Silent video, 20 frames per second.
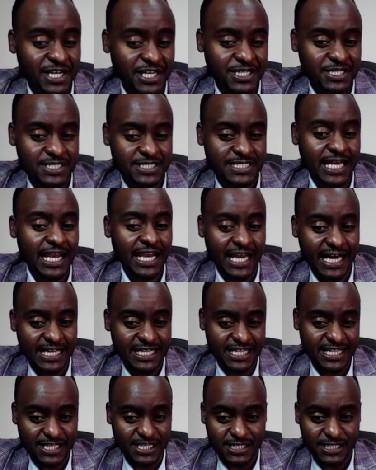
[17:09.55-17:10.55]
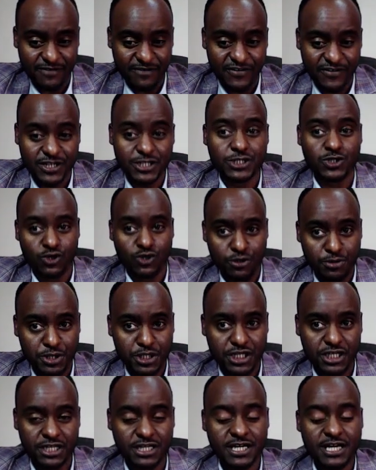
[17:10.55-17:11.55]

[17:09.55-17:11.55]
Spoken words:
is selecting the first option.